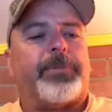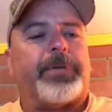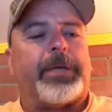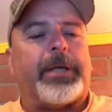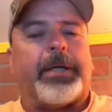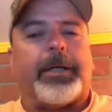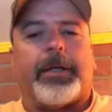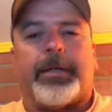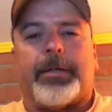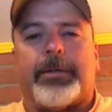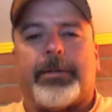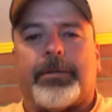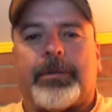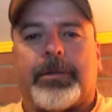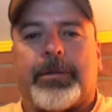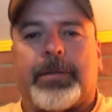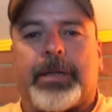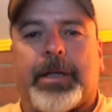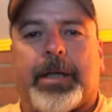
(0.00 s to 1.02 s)
and
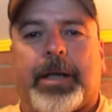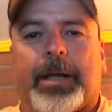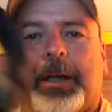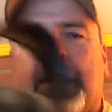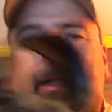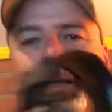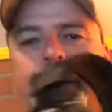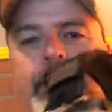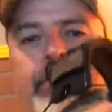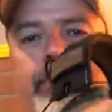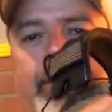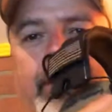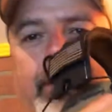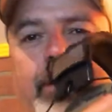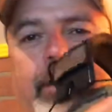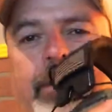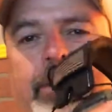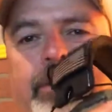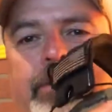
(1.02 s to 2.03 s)

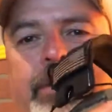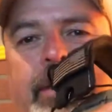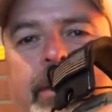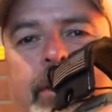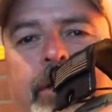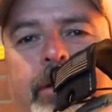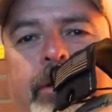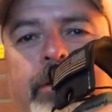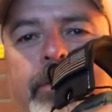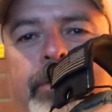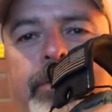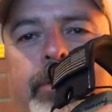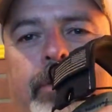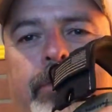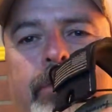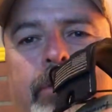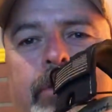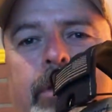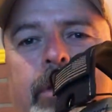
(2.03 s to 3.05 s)
connectivity. You can see the little
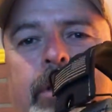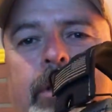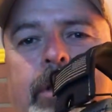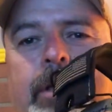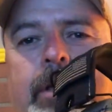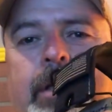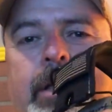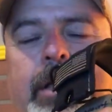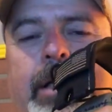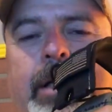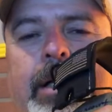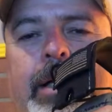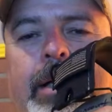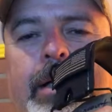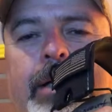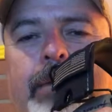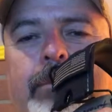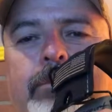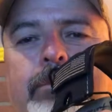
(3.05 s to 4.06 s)
silver
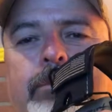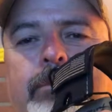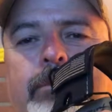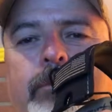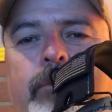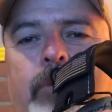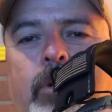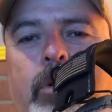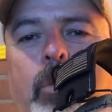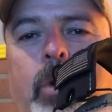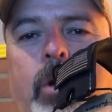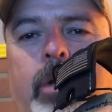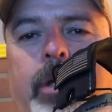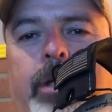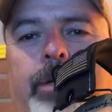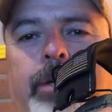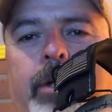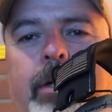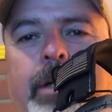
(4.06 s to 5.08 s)
for a
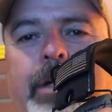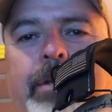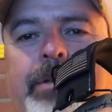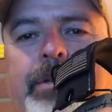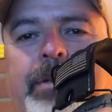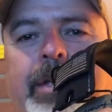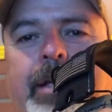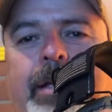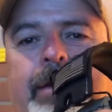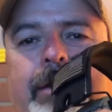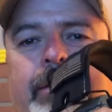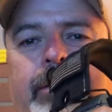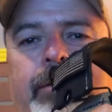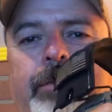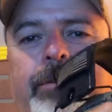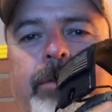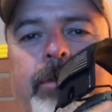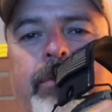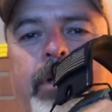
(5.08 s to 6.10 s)
walkie-talkie set, little
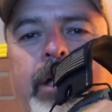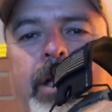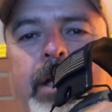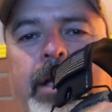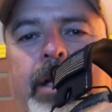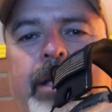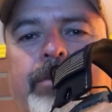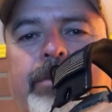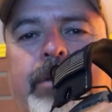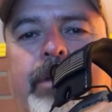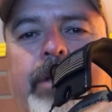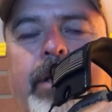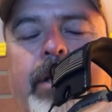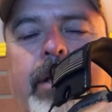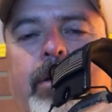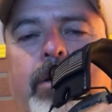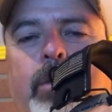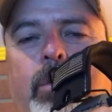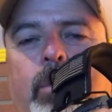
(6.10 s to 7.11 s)
silver connection
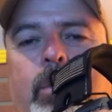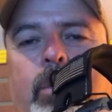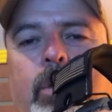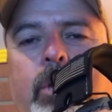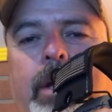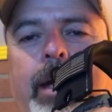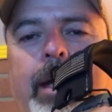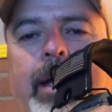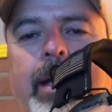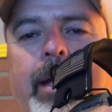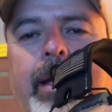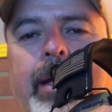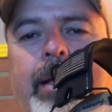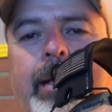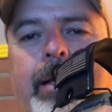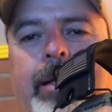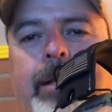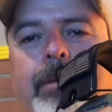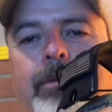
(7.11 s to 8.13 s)
there, or
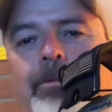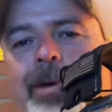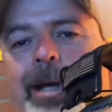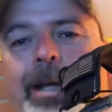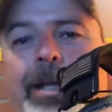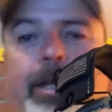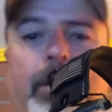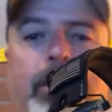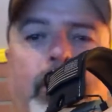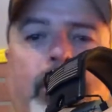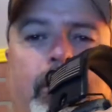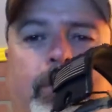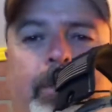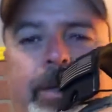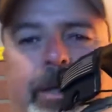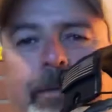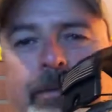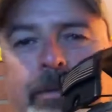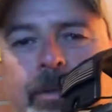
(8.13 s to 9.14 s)
a radio or
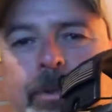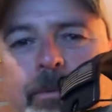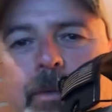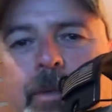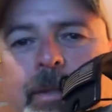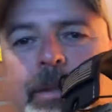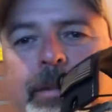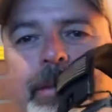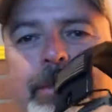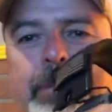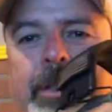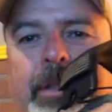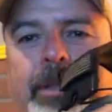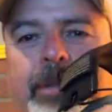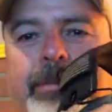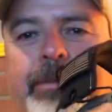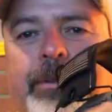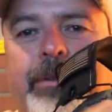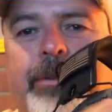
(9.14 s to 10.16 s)
whatever you want to be
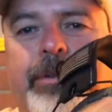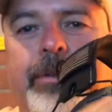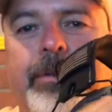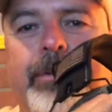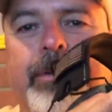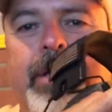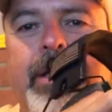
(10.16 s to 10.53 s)
listening to.